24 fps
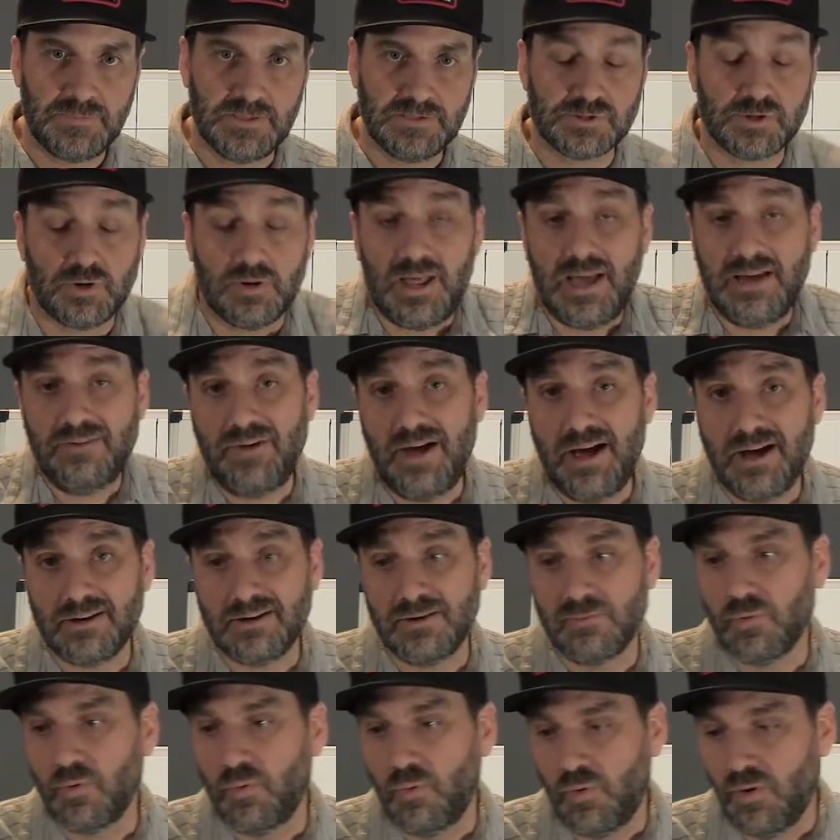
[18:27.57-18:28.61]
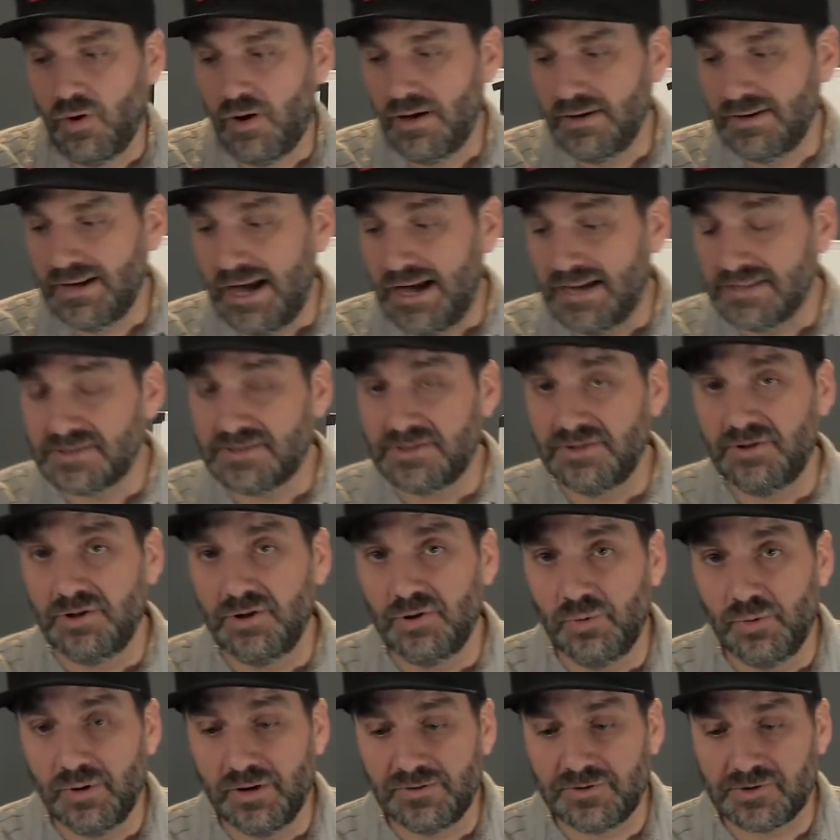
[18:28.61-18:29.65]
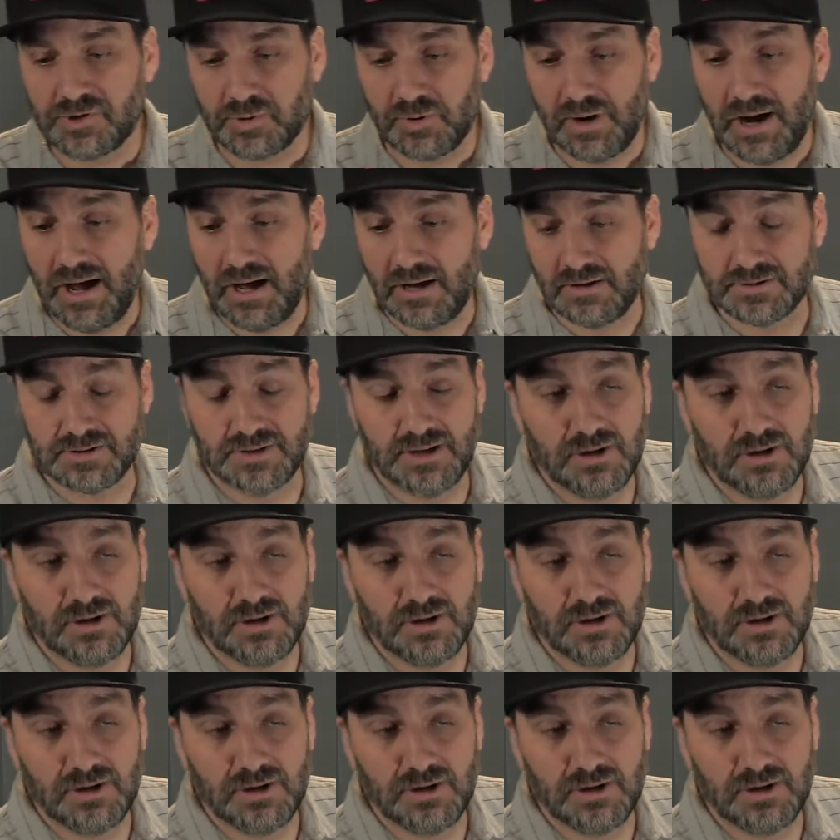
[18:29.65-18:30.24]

So life hack number one has to do with trials.